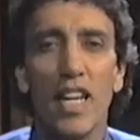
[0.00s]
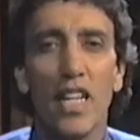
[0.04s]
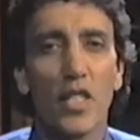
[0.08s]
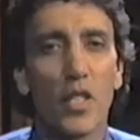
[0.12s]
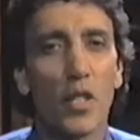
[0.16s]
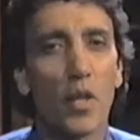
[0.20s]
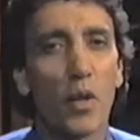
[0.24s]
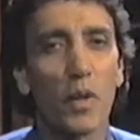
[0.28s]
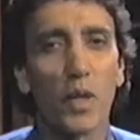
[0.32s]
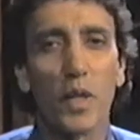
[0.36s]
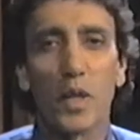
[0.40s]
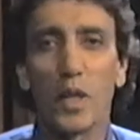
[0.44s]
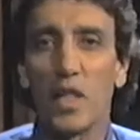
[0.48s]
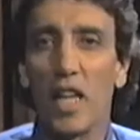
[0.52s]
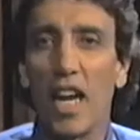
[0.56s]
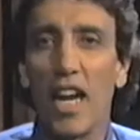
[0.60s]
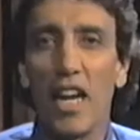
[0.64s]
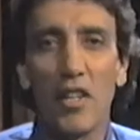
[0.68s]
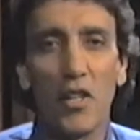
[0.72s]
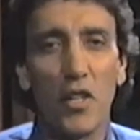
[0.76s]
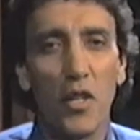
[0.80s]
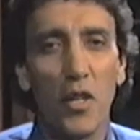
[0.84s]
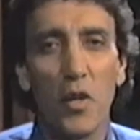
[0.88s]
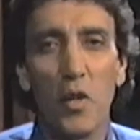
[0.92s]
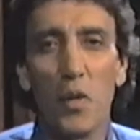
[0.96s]
So
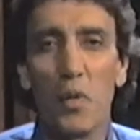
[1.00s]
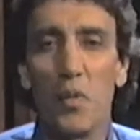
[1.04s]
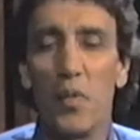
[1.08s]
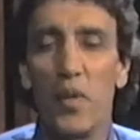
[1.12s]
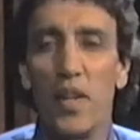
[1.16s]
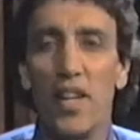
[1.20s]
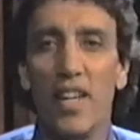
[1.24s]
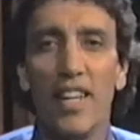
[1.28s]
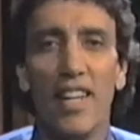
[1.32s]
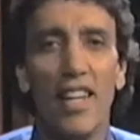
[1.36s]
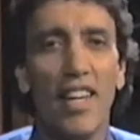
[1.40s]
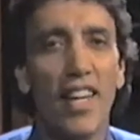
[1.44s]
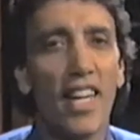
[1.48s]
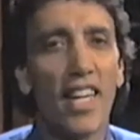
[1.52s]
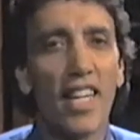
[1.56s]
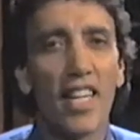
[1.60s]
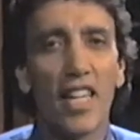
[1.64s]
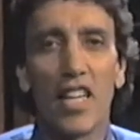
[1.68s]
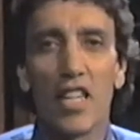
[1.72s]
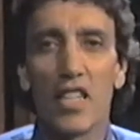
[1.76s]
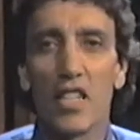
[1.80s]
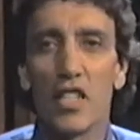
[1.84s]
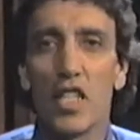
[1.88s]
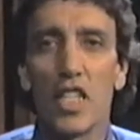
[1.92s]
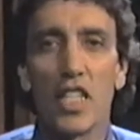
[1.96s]
stay tuned
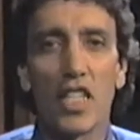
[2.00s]
because